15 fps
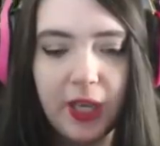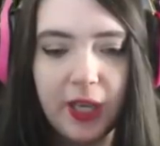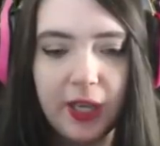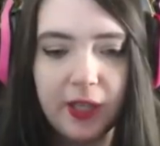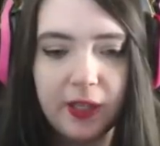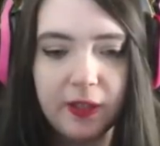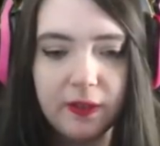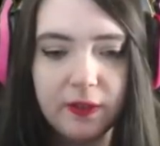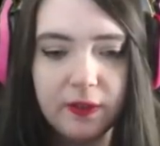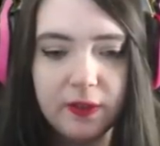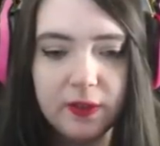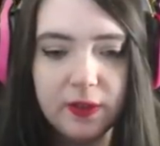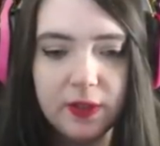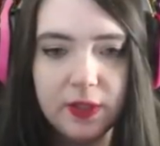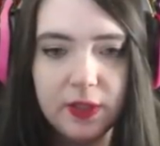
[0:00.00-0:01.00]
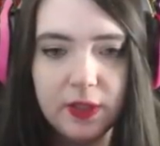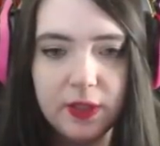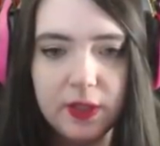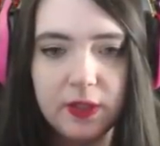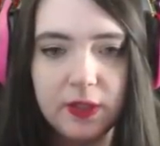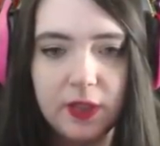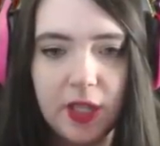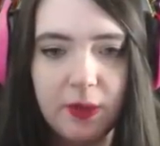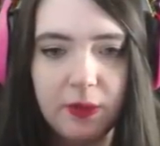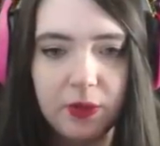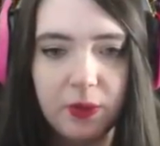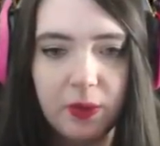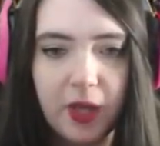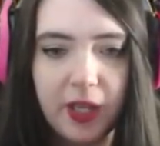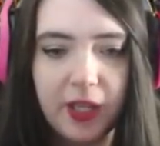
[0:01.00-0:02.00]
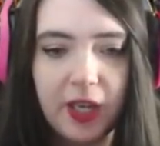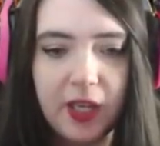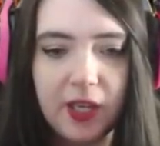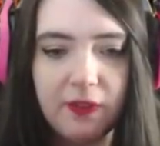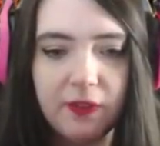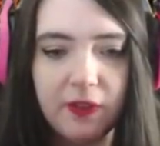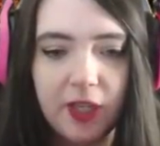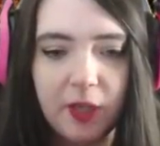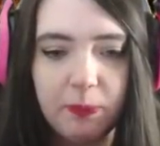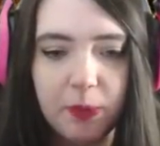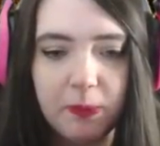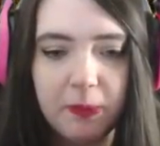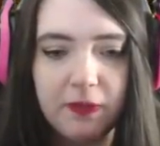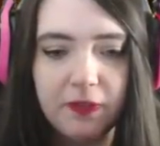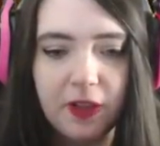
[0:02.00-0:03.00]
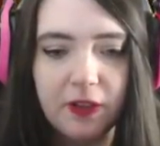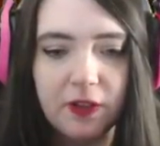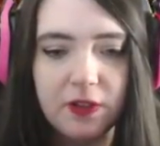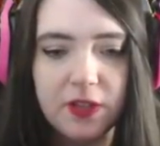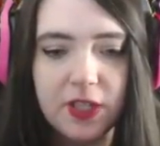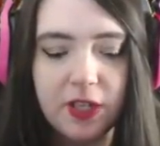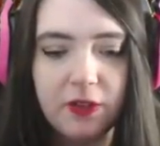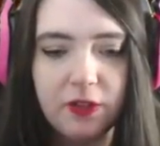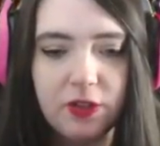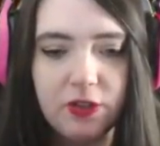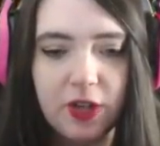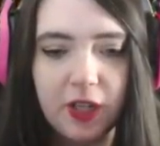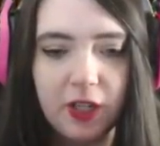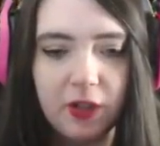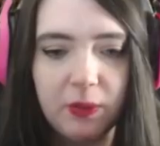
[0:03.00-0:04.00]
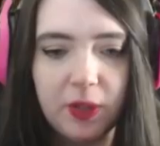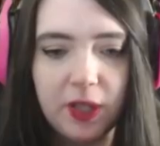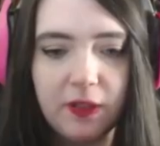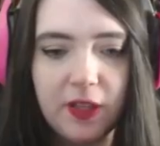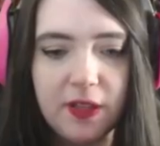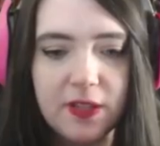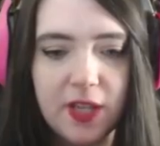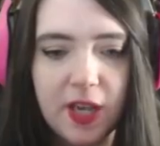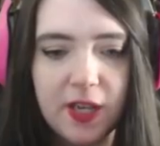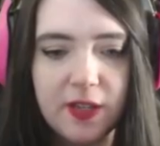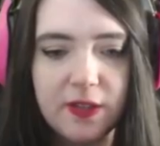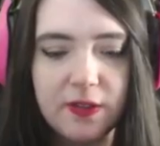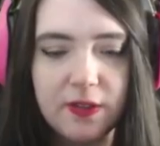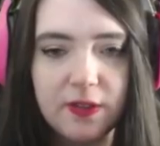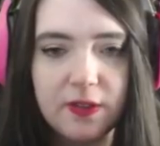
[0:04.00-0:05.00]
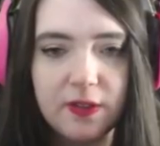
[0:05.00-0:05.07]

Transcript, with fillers: Okay. That was cool. I can't even, like, put my feathers down to try and get away. Thanks, guys.